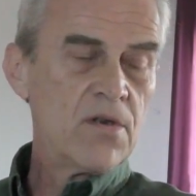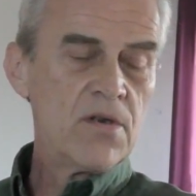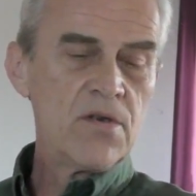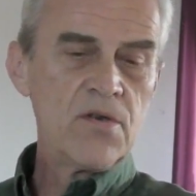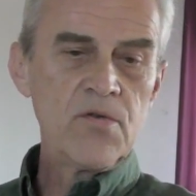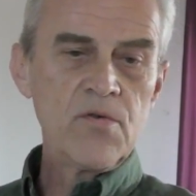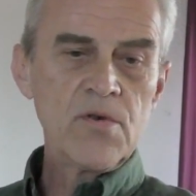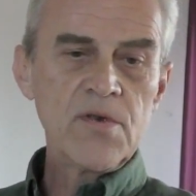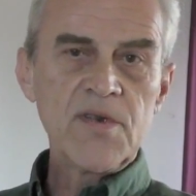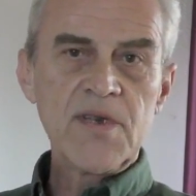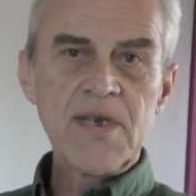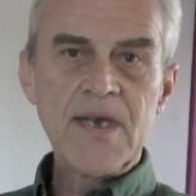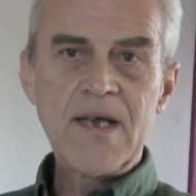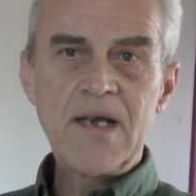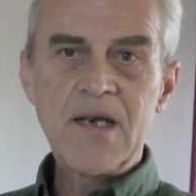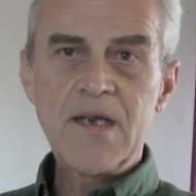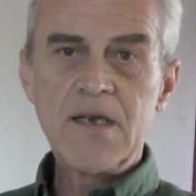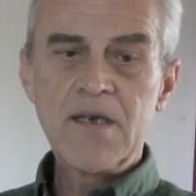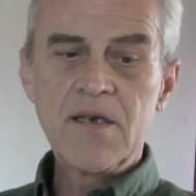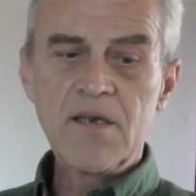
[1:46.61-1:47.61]
you're
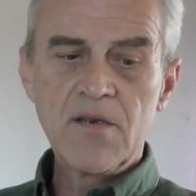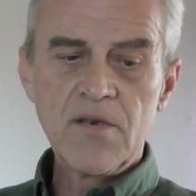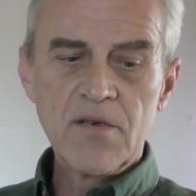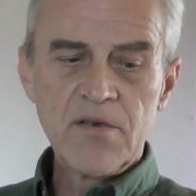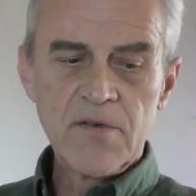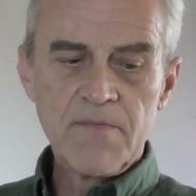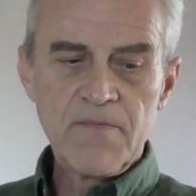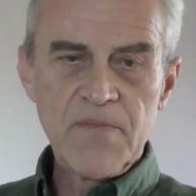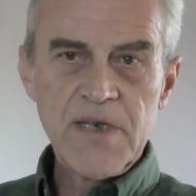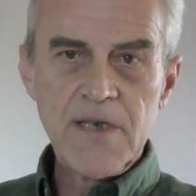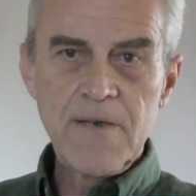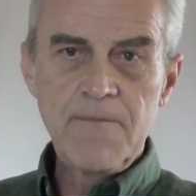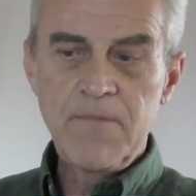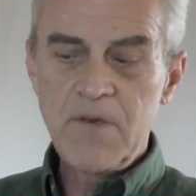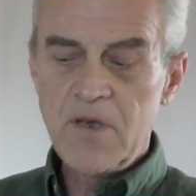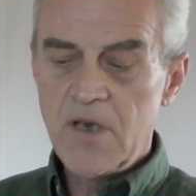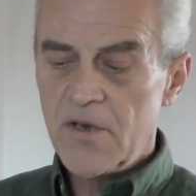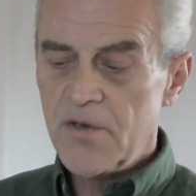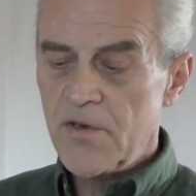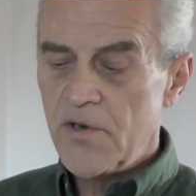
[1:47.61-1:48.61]
telling the
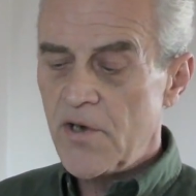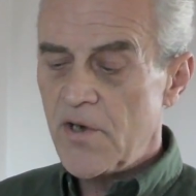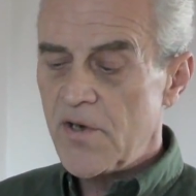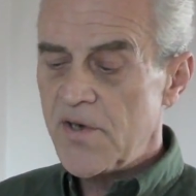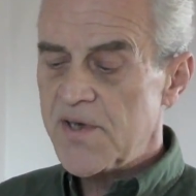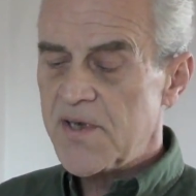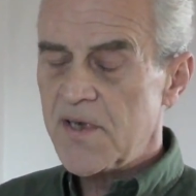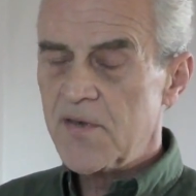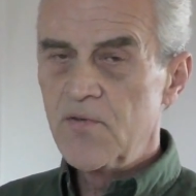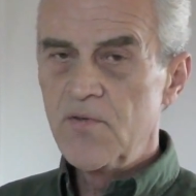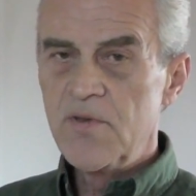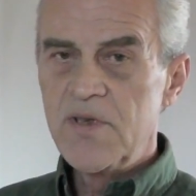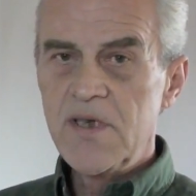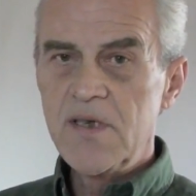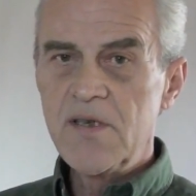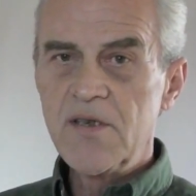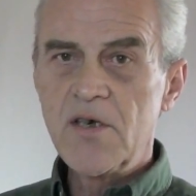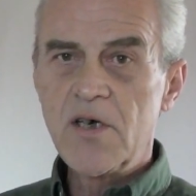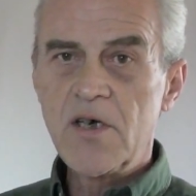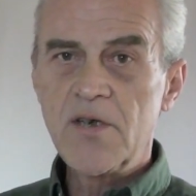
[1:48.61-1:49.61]
people on Earth that you
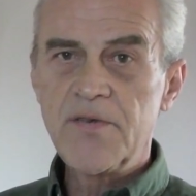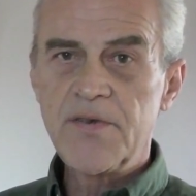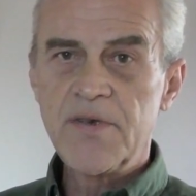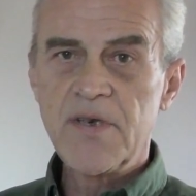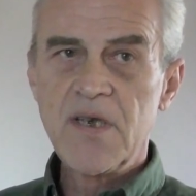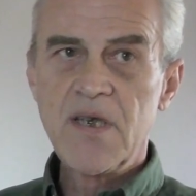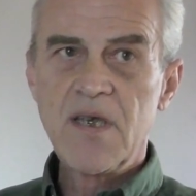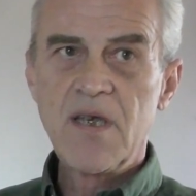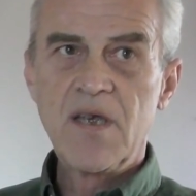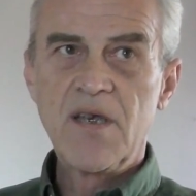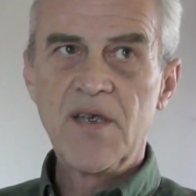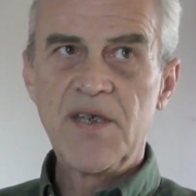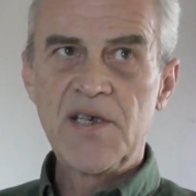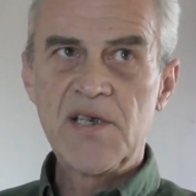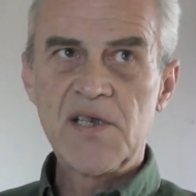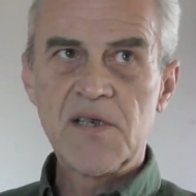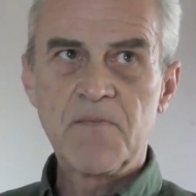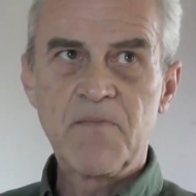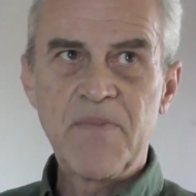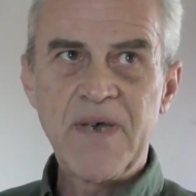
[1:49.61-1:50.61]
did not
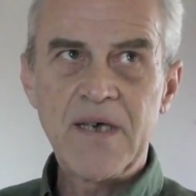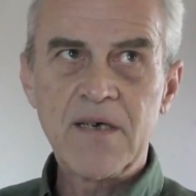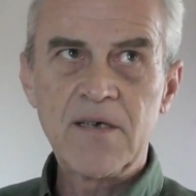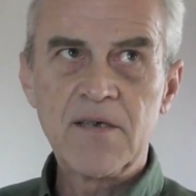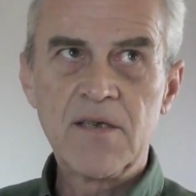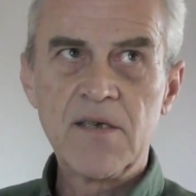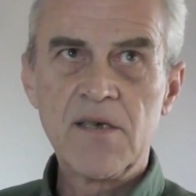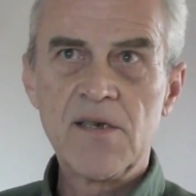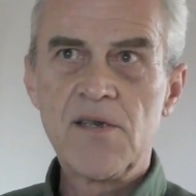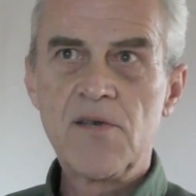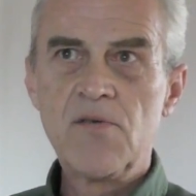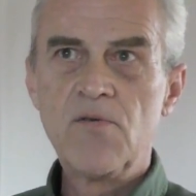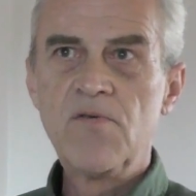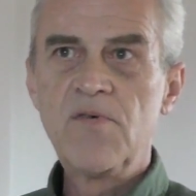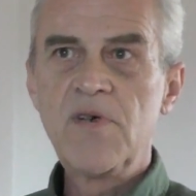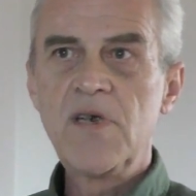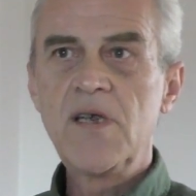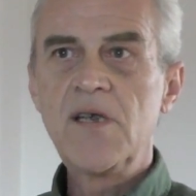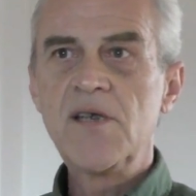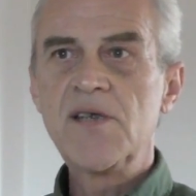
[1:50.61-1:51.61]
expect this. You
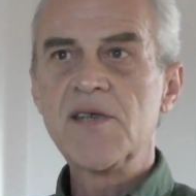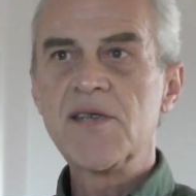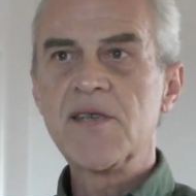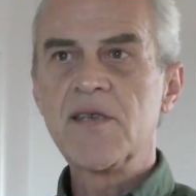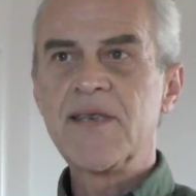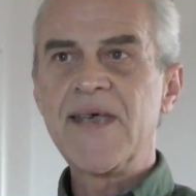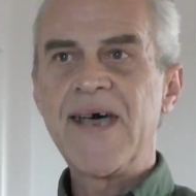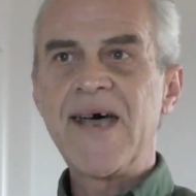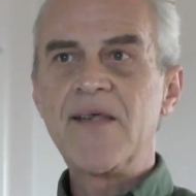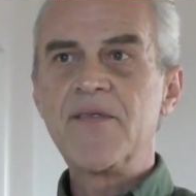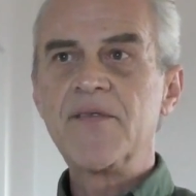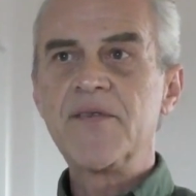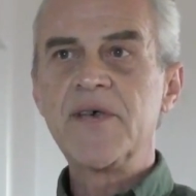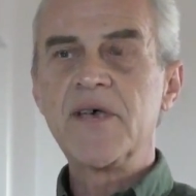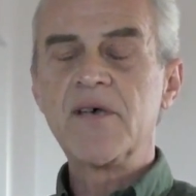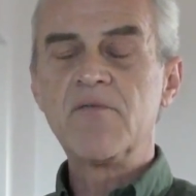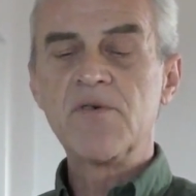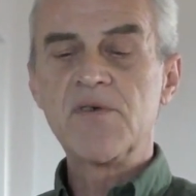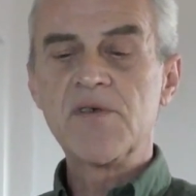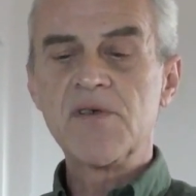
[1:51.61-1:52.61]
really stand
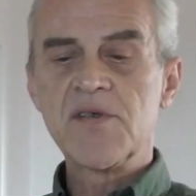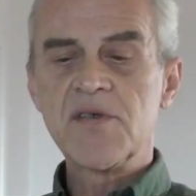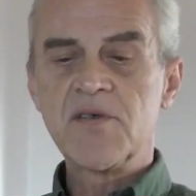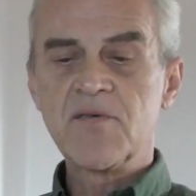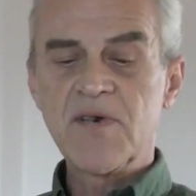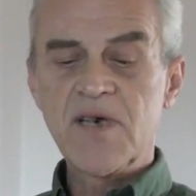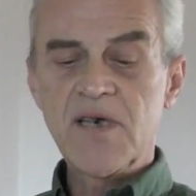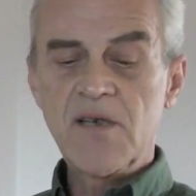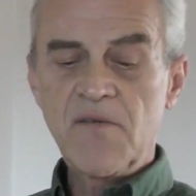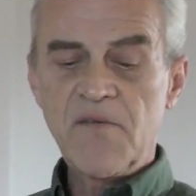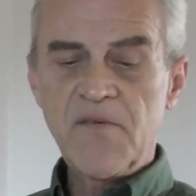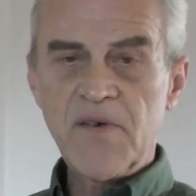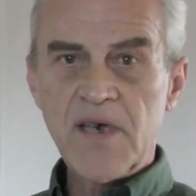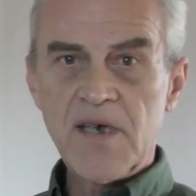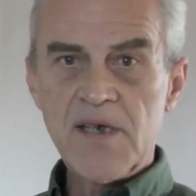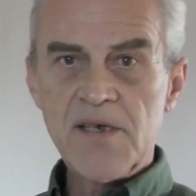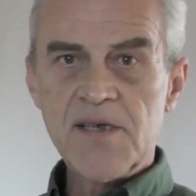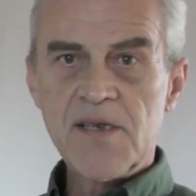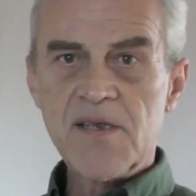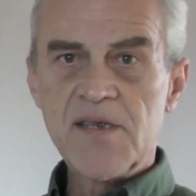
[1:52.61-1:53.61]
there with a straight
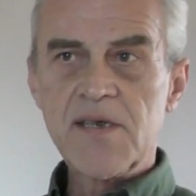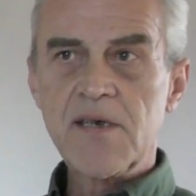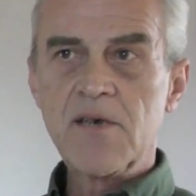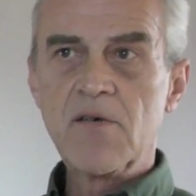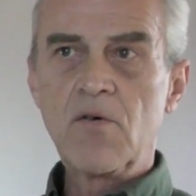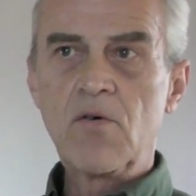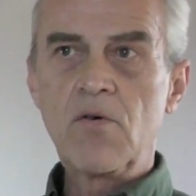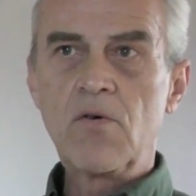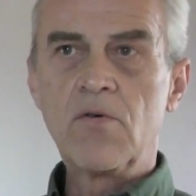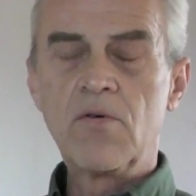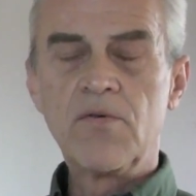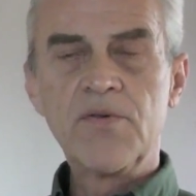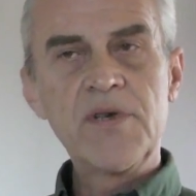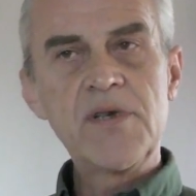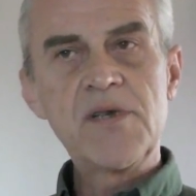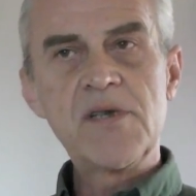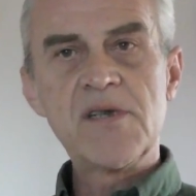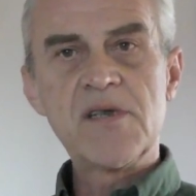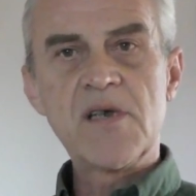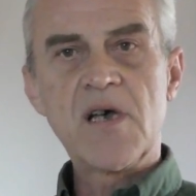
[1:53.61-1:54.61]
face and say, oh,
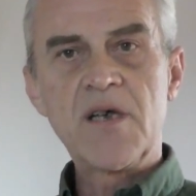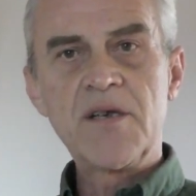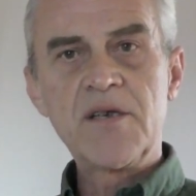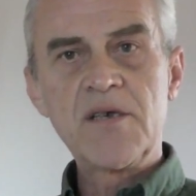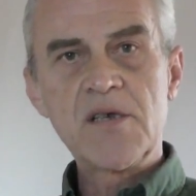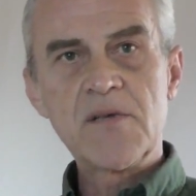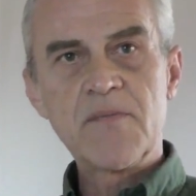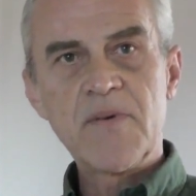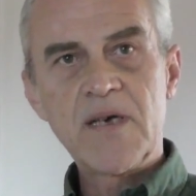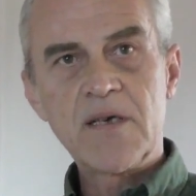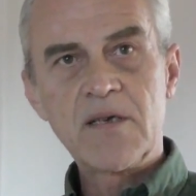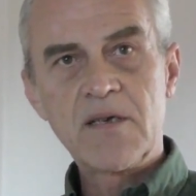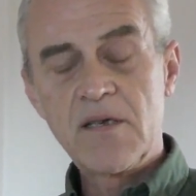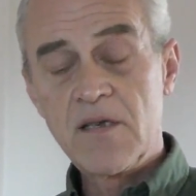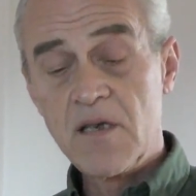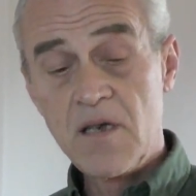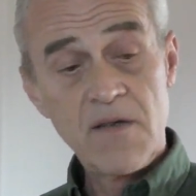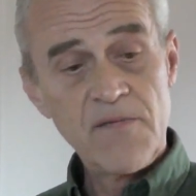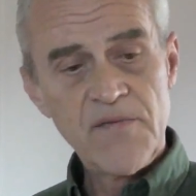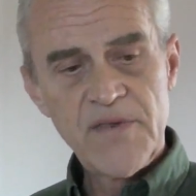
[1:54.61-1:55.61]
this is unexpected,
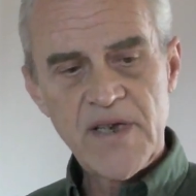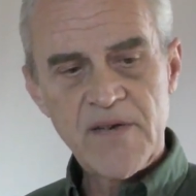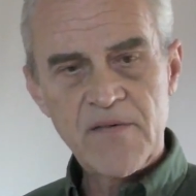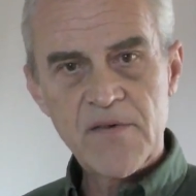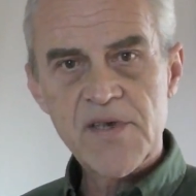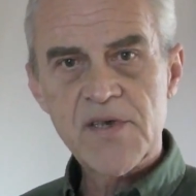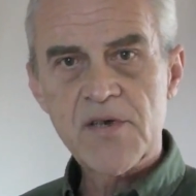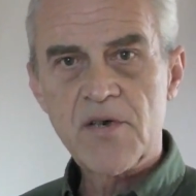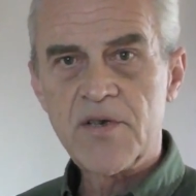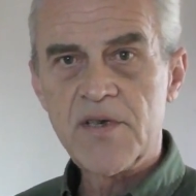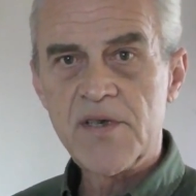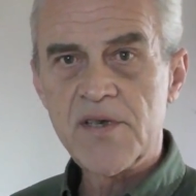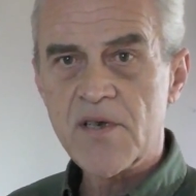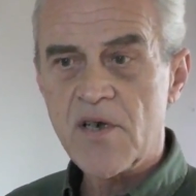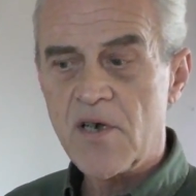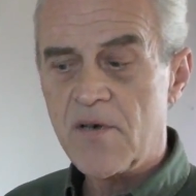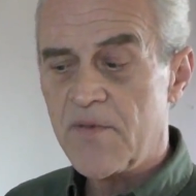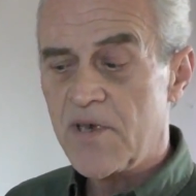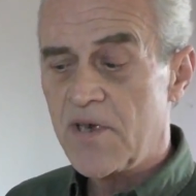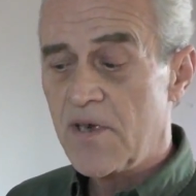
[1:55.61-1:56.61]
never saw this
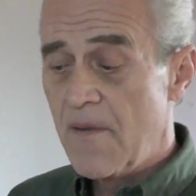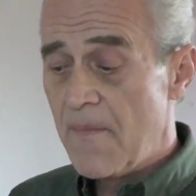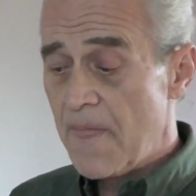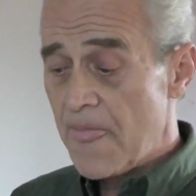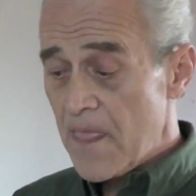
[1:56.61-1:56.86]
coming.